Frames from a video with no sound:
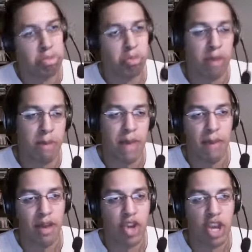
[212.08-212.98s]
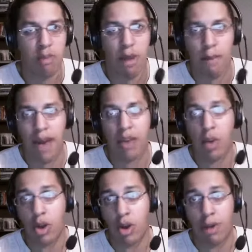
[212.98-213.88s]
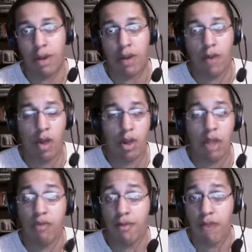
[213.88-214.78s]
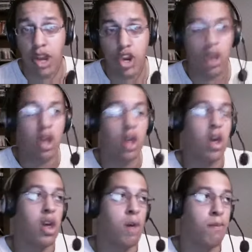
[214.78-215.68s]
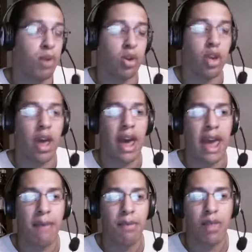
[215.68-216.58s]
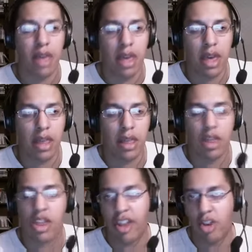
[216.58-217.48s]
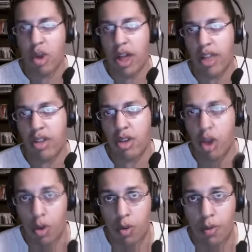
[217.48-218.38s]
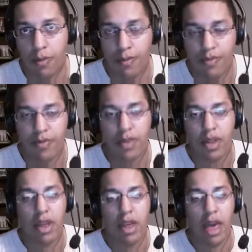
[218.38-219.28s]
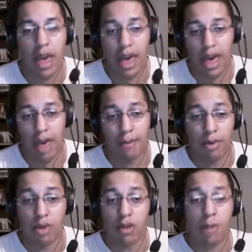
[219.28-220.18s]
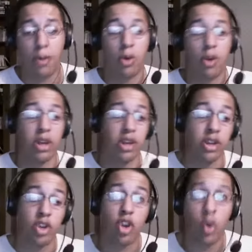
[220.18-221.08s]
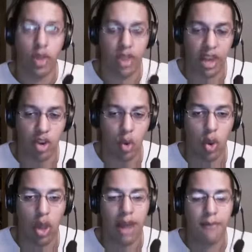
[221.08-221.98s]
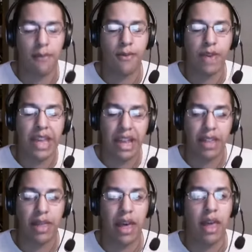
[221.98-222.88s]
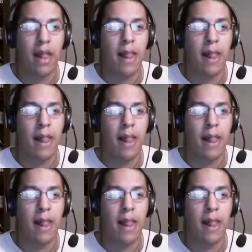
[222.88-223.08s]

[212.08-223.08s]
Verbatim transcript: Maybe I might change my mind when I come back off holiday refreshed, but I'm thinking that the schedule has to go. I'm currently uploading to a schedule and I'm feeling that